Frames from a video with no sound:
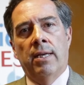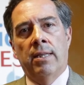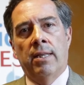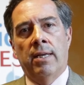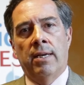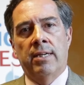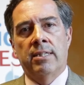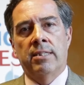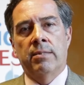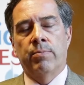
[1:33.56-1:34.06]

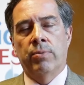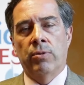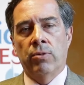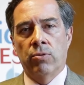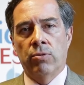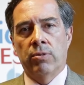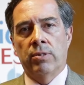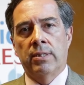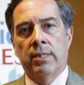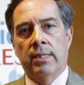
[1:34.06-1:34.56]
that it's
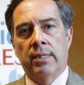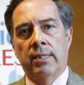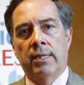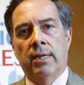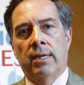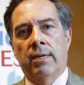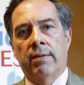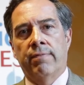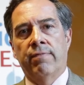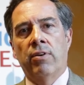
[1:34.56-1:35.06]
producing
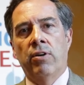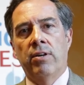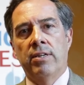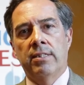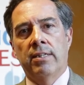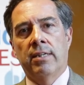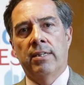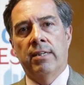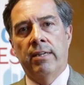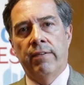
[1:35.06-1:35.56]
a very
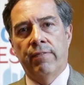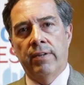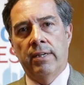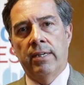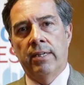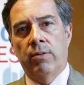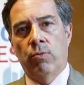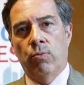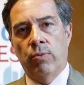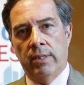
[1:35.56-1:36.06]

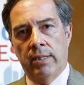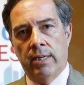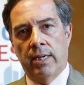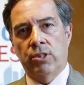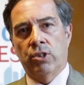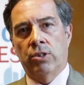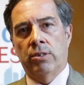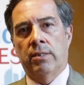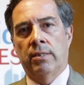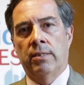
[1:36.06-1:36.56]
significant
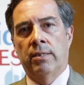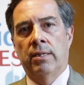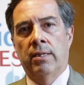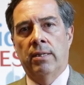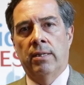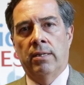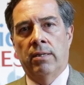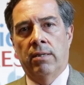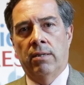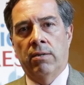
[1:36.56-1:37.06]
reduction
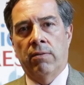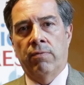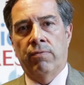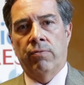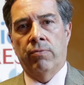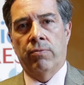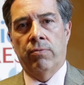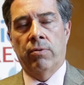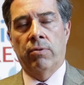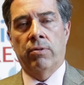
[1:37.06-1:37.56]
of
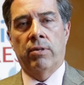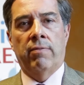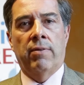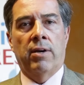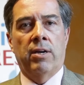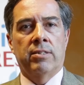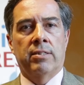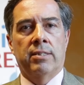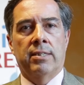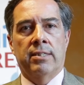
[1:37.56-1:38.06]

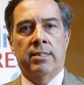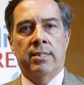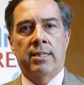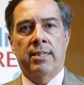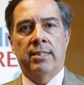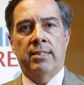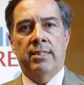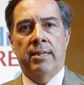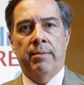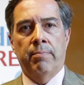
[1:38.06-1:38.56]
rotavirus
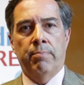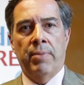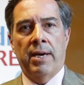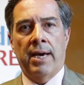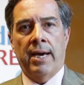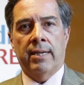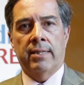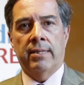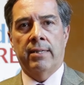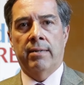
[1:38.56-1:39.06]
disease
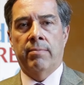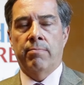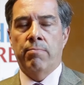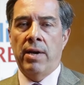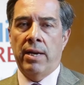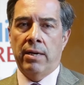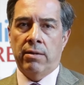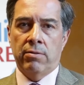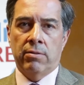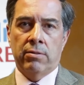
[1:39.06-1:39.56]
impact in
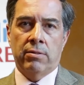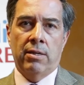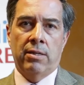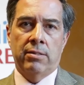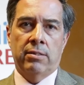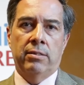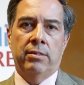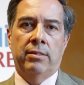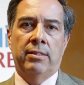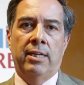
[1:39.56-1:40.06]
medical
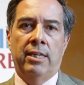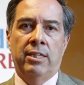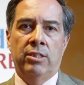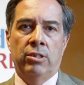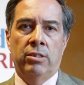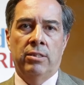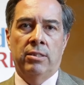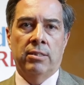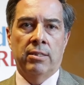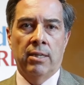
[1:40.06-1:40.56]

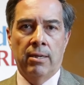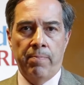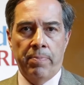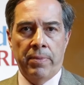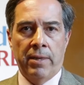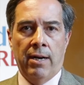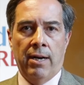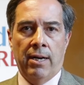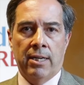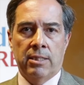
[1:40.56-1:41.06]
consultations,
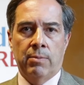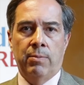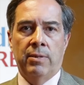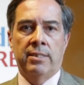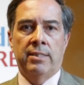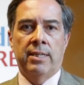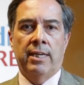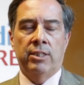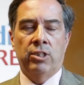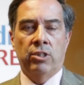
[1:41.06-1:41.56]

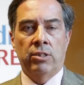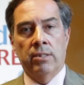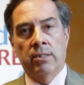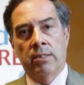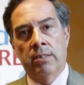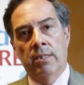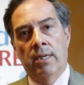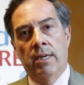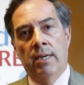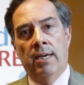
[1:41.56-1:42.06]

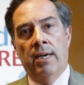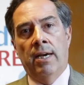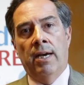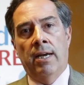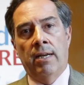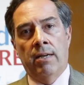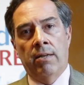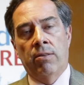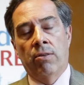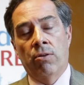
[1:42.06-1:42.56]
hospitalizations,
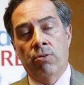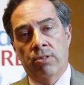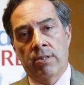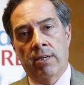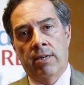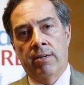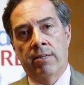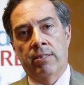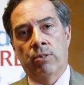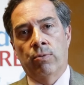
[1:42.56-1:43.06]
and in those
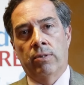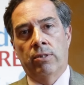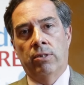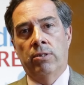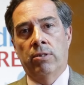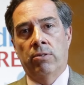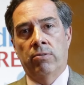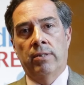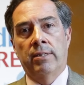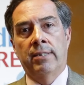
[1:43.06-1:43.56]
areas where
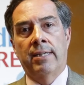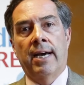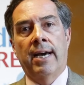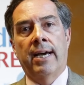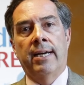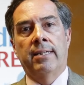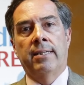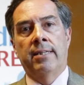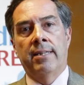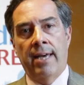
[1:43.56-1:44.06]
children
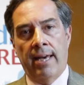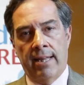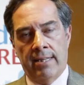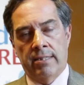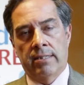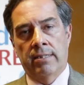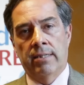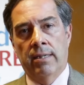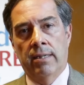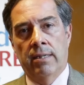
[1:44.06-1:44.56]
die,
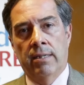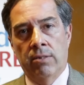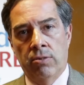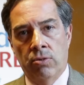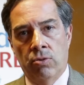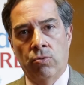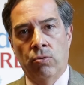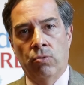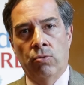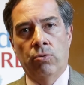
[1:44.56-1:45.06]
deaths
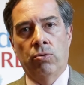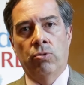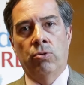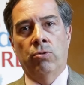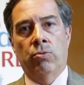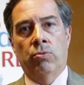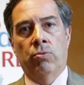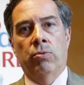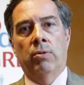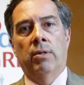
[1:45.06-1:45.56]
due
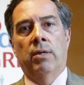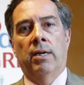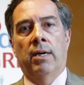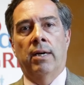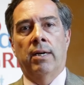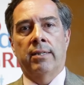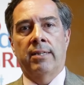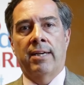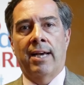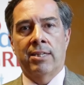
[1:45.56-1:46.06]
to
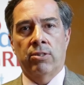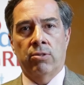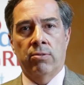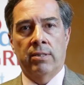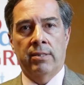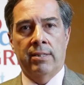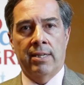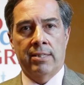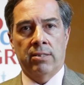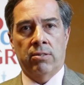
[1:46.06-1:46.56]
uh,
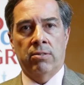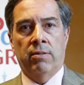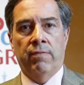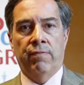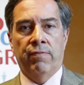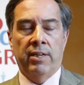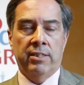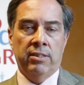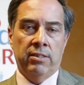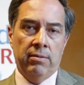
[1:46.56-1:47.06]
gastrointestinal
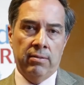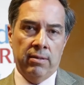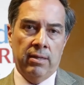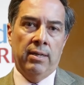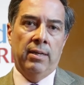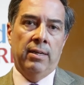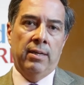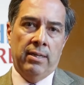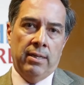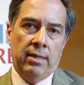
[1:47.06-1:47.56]
infection
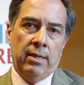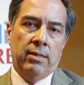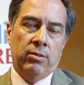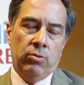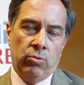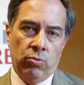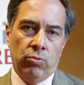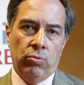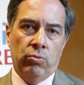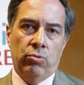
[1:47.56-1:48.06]
and
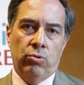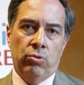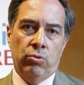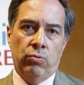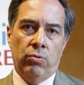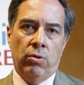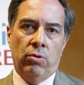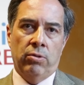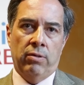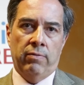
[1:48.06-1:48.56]
due to
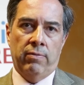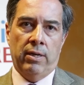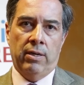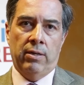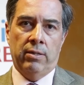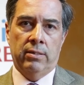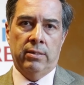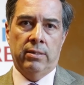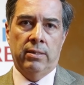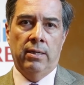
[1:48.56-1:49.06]

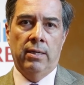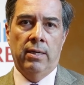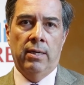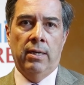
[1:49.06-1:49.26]
rotavirus.